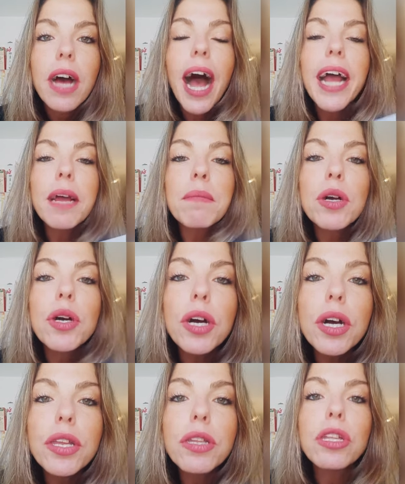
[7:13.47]
I am
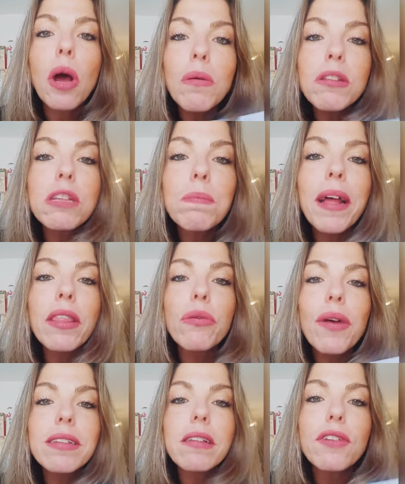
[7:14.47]
good. Don't spend the
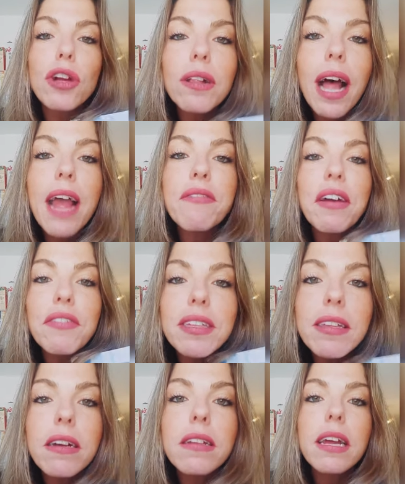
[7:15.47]
rest of your life, every
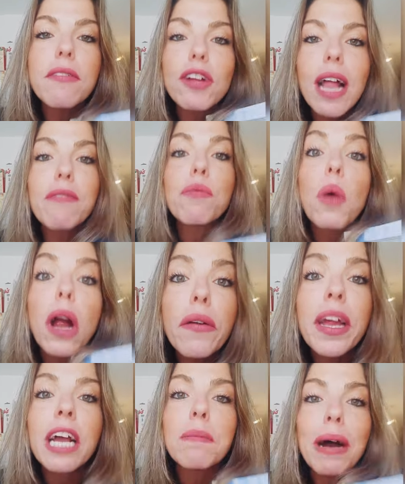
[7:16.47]
single day of your life,
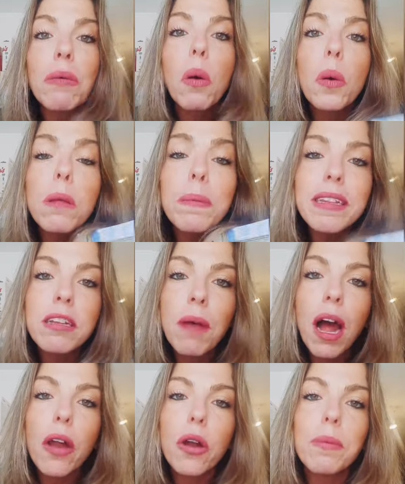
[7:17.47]
worrying about what will be
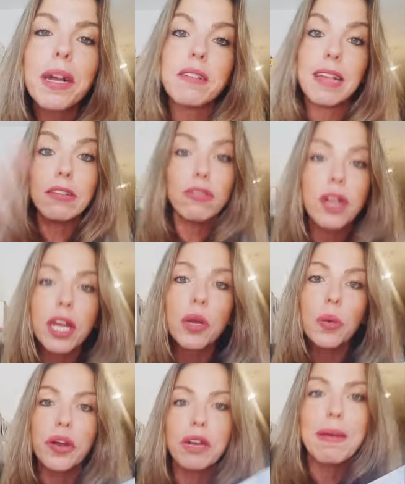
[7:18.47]
tomorrow. Because yesterday
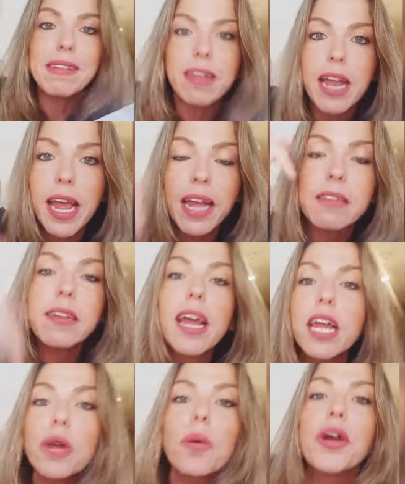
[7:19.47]
you worried about today, and
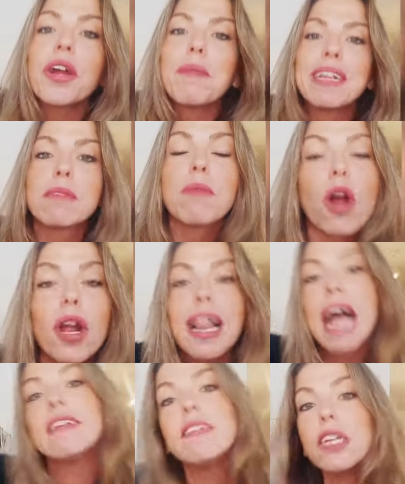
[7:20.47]
today you're worrying about tomorrow.
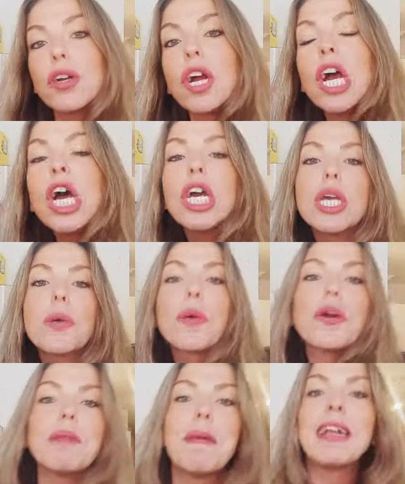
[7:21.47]
Last year you
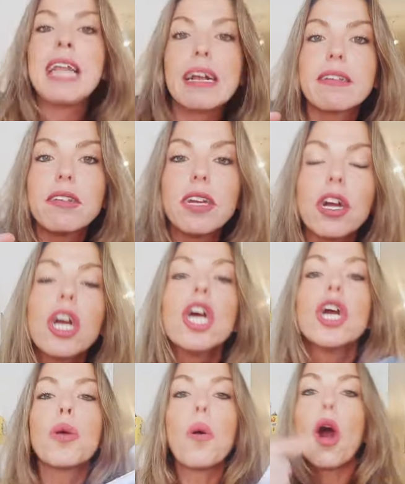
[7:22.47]
worried about next year.
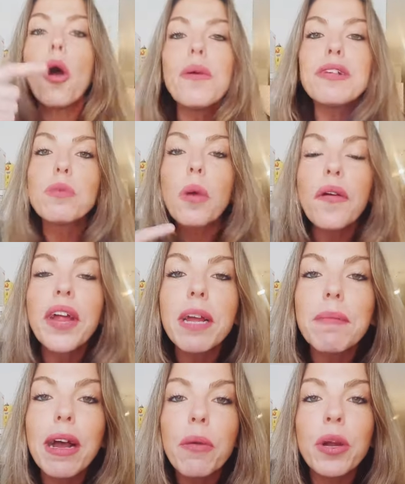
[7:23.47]
You were always worrying
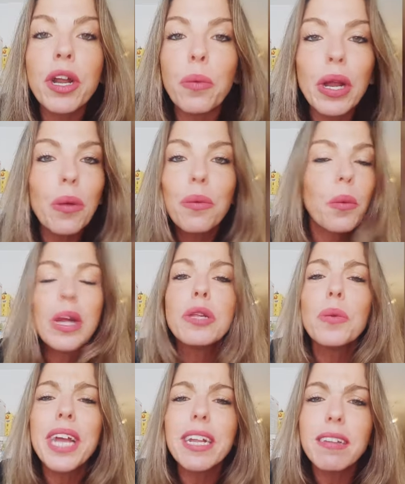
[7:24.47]
about when we don't. When
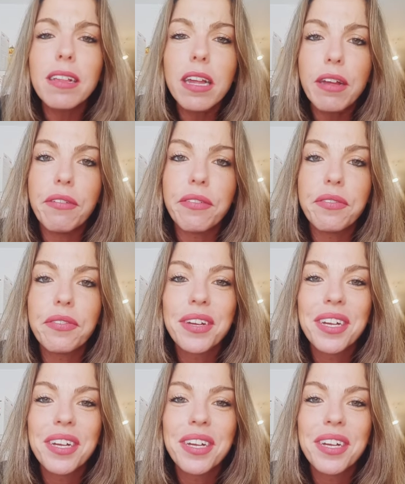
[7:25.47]
do we get to live?